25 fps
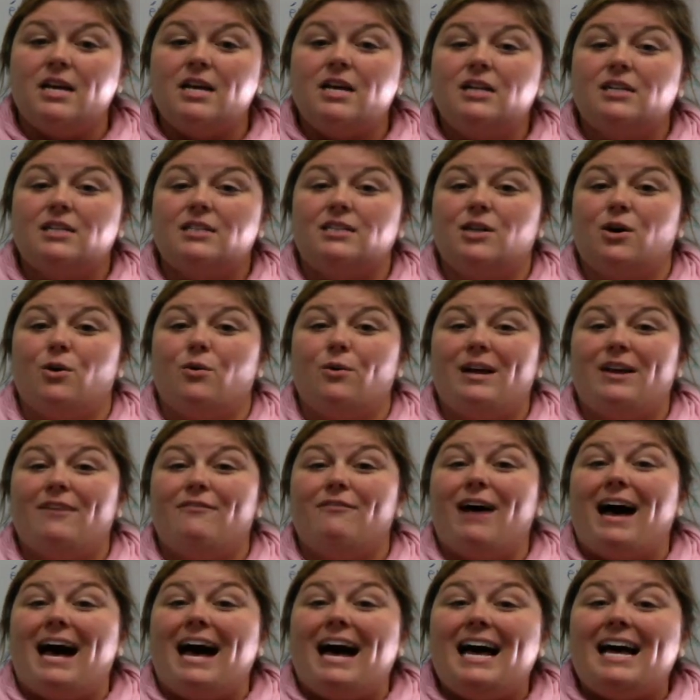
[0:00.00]
So if
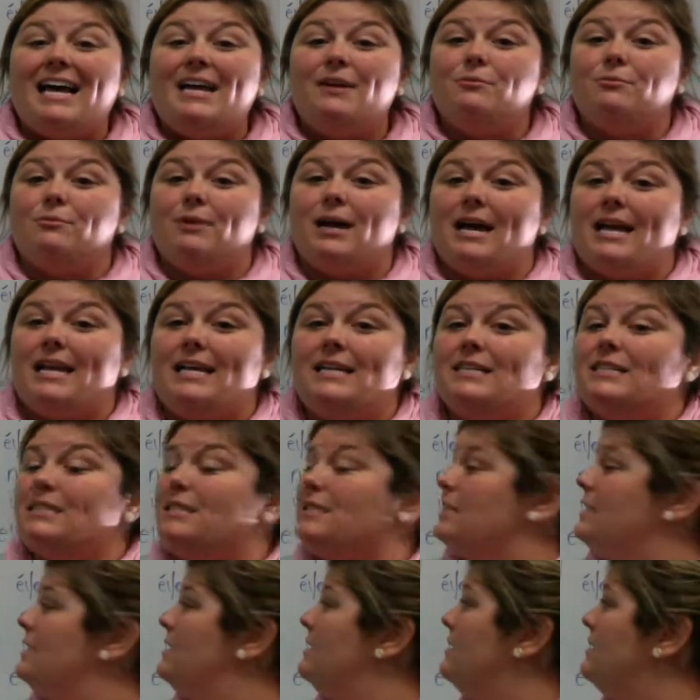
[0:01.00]
I
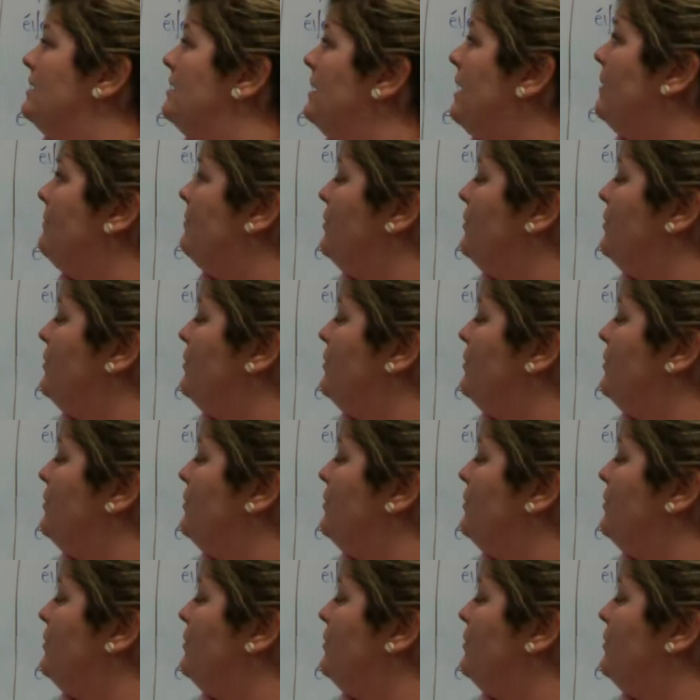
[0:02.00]
write, I'm